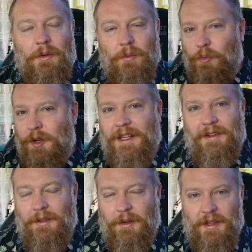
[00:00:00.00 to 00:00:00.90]

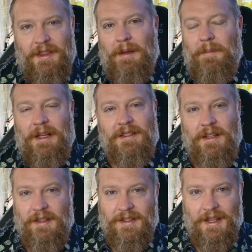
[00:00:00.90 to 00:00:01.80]
real or that makes
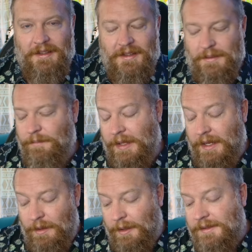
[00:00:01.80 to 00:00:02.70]
any sense.
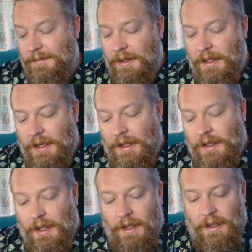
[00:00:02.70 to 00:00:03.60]
Anyways,
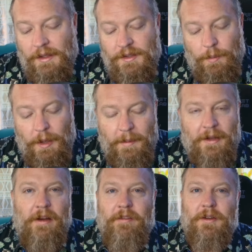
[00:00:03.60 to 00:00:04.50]
so what
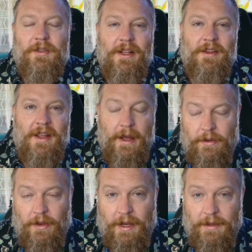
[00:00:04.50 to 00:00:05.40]
about diversity in the
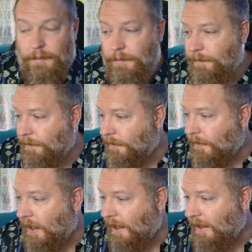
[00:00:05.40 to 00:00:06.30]
Acolyte?
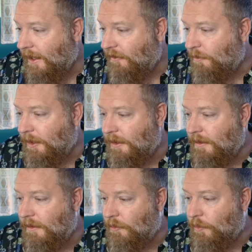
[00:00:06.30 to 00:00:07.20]
I have
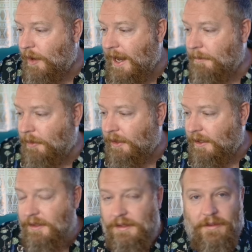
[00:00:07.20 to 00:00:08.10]
been rambling
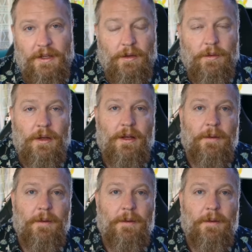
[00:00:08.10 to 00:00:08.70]
in this video,